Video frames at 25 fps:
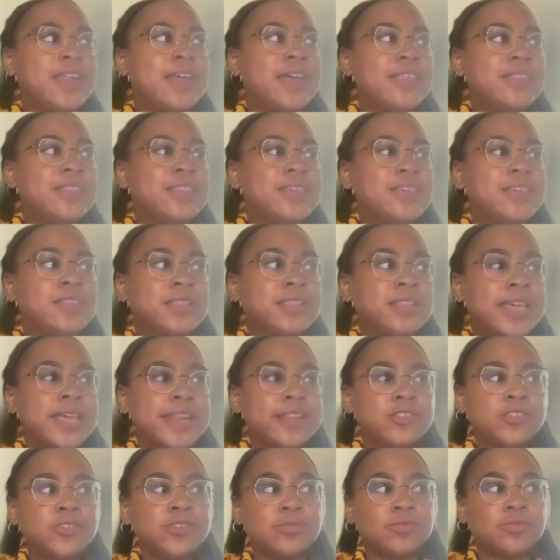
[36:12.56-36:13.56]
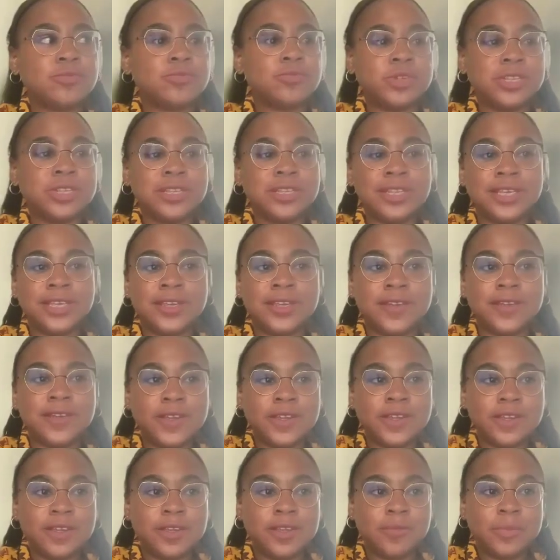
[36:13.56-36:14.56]
I think that is really
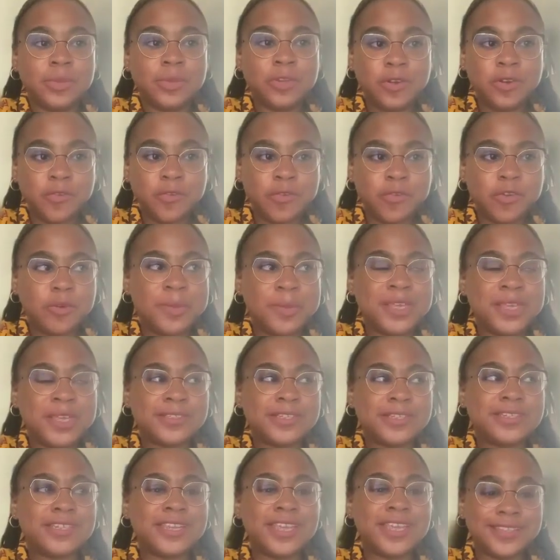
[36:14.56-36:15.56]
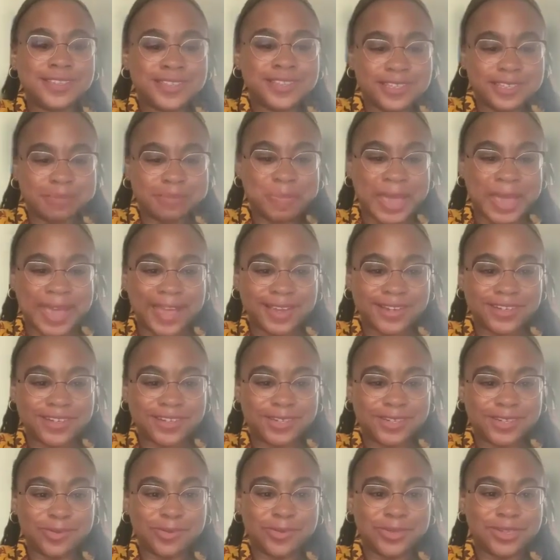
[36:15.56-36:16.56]
beautiful because it takes us back
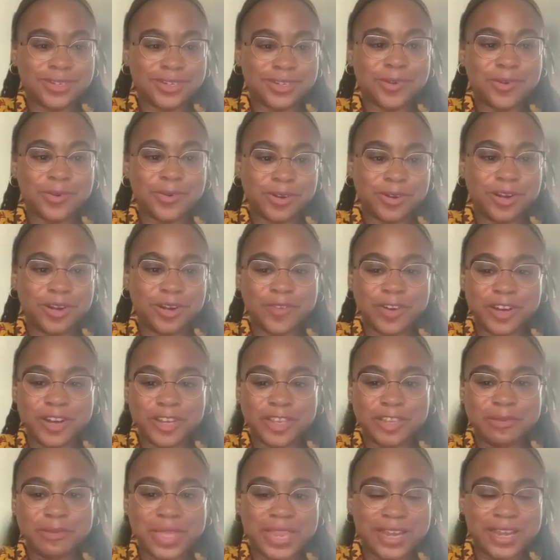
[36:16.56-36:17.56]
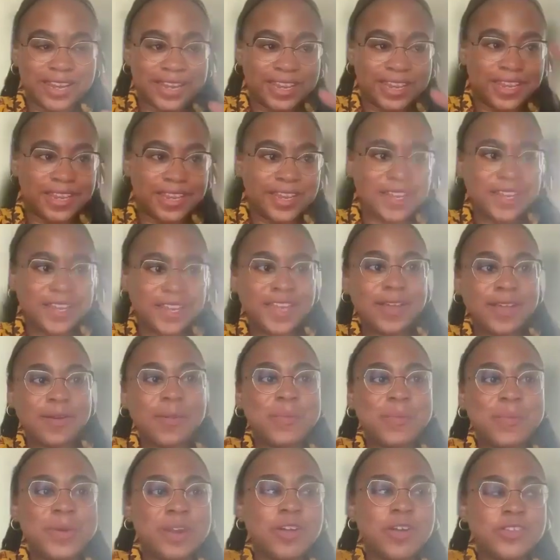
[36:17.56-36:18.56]
to the core of our humanity,
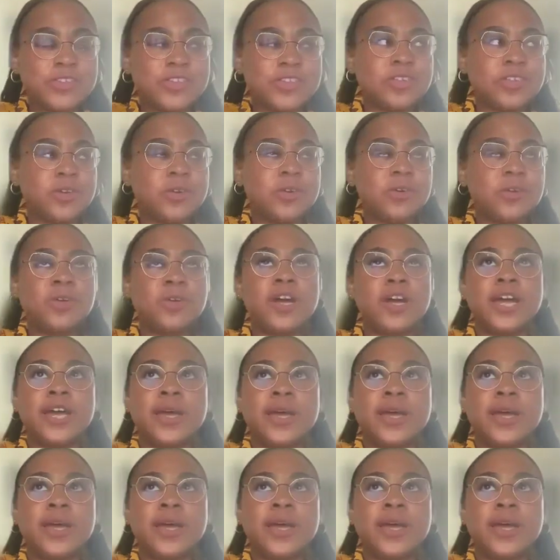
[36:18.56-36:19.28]
but also,